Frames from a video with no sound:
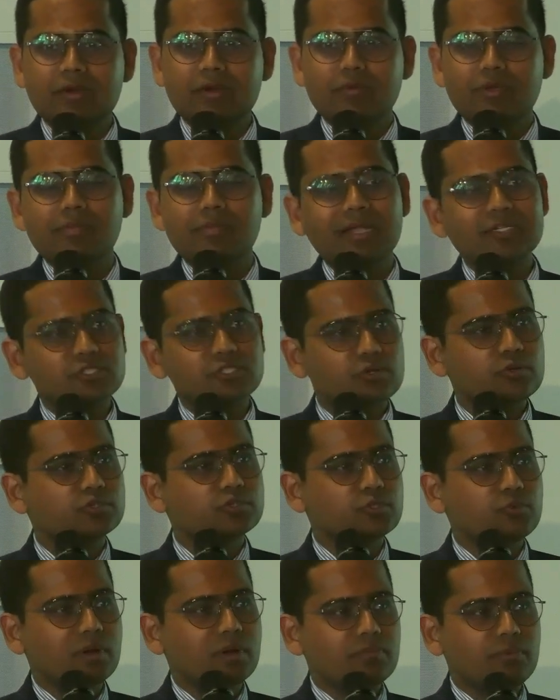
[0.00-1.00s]
We manage close
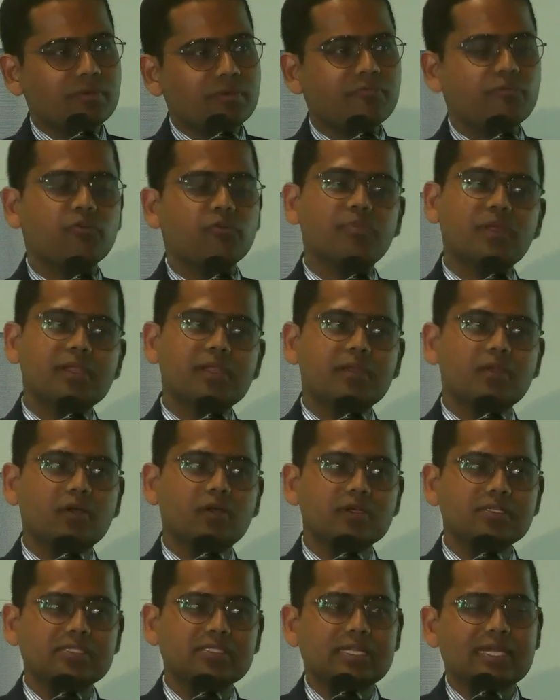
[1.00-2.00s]
to $1.4 billion
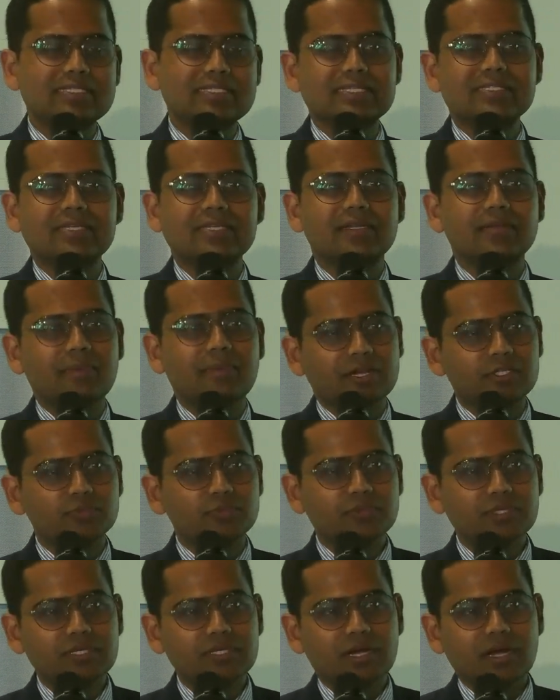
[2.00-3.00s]
in assets under
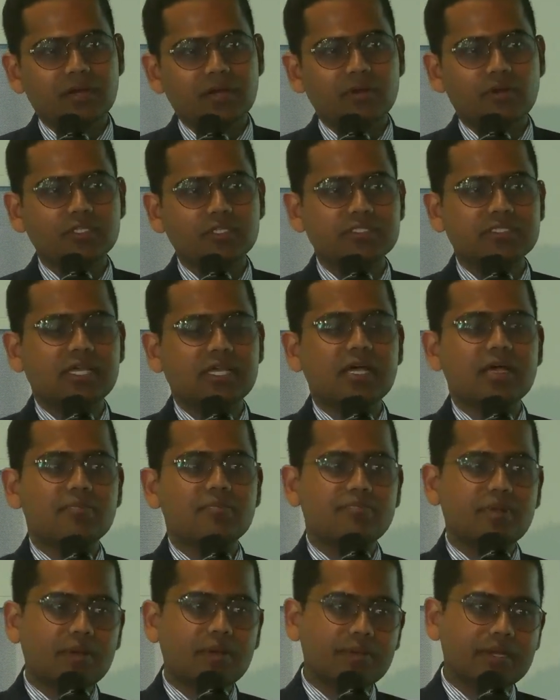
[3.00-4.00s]
management across
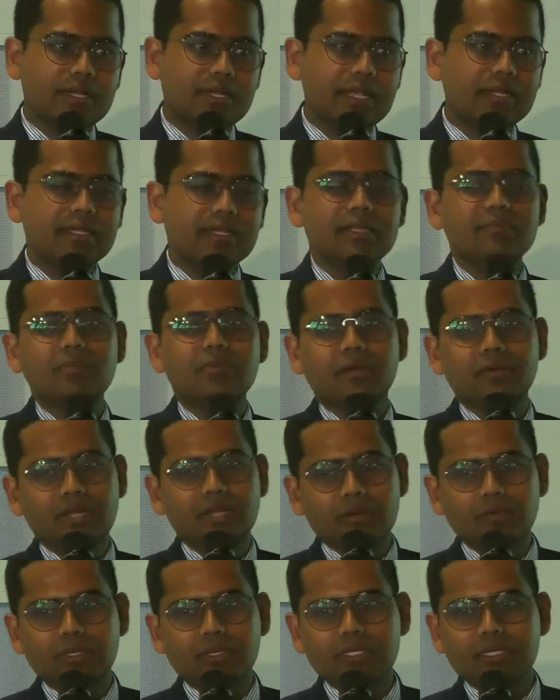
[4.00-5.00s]
private debt and private
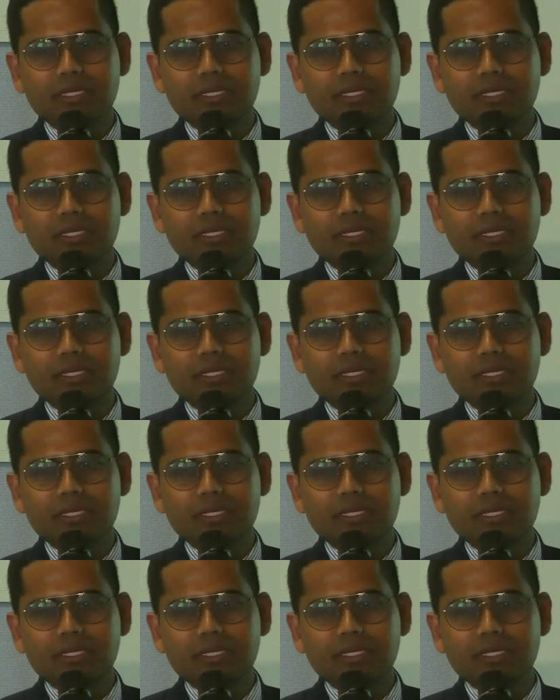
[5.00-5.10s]
equity,